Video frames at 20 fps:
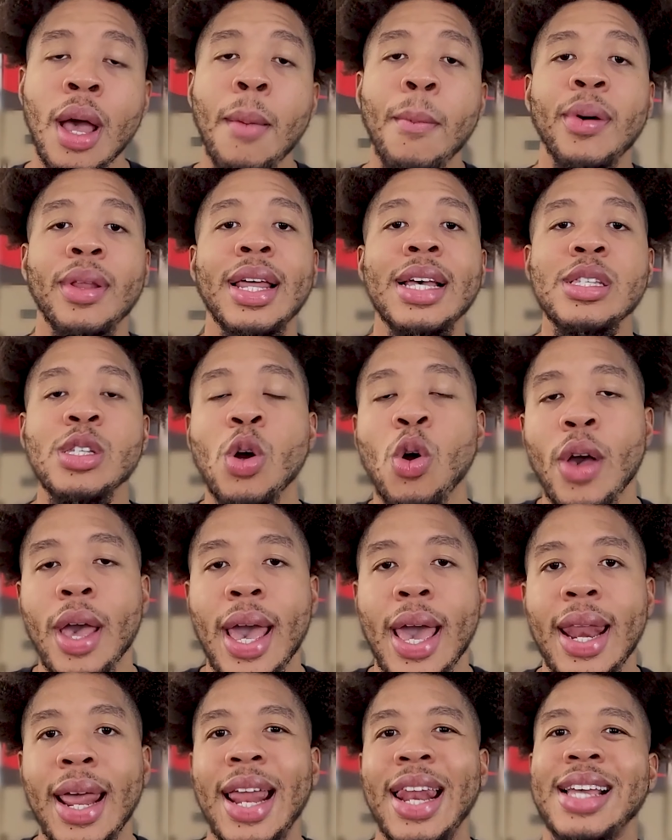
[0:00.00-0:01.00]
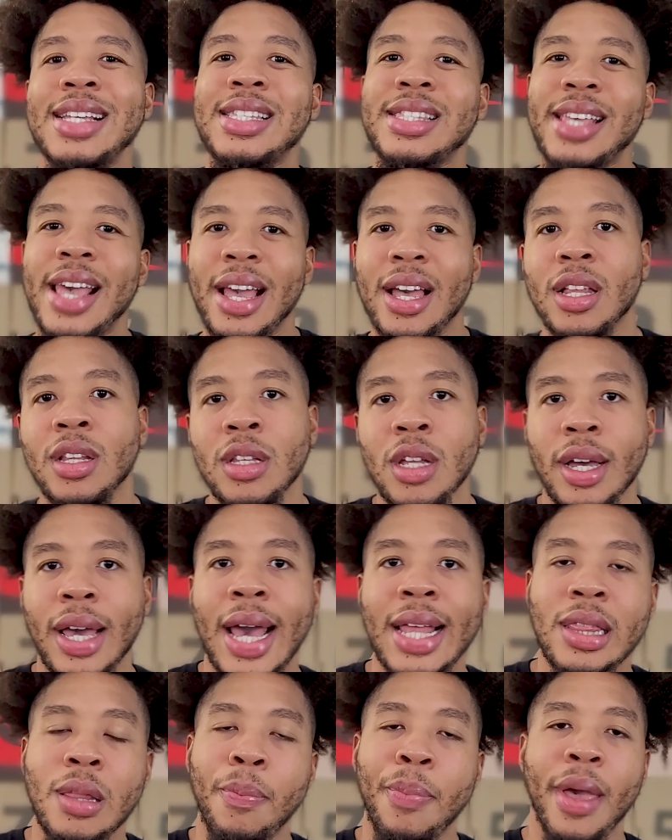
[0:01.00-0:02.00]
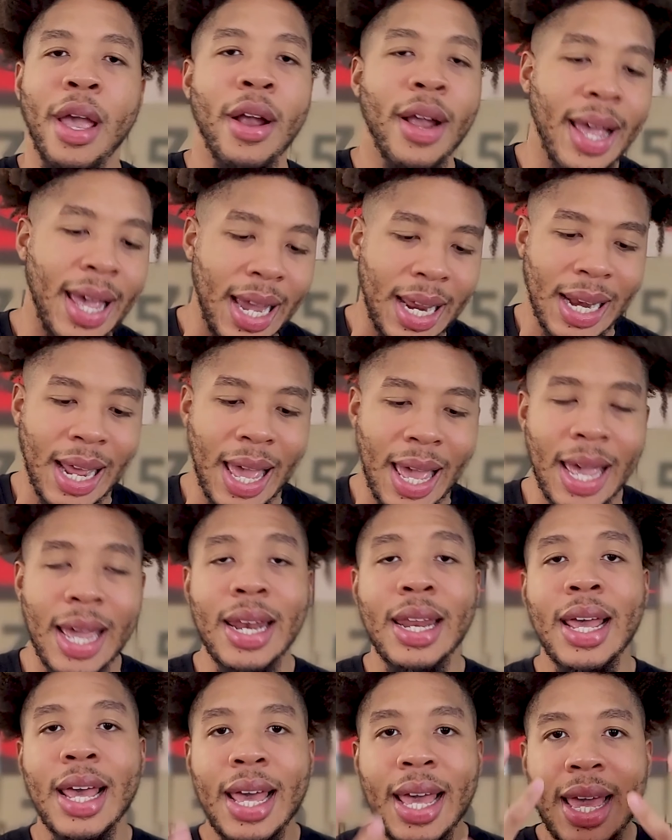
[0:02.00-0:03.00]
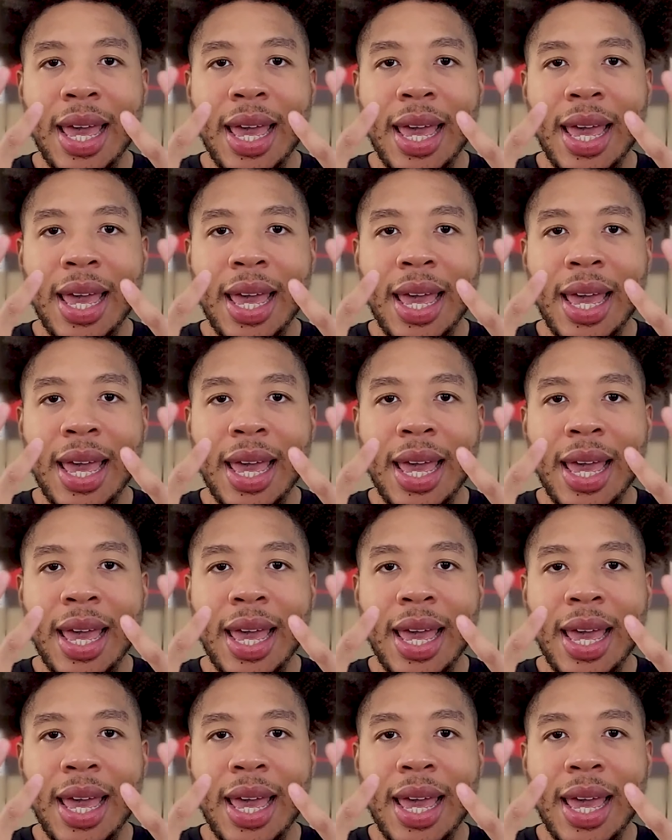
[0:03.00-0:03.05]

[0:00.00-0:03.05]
But let's go ahead and let's take a look at the pair in hand,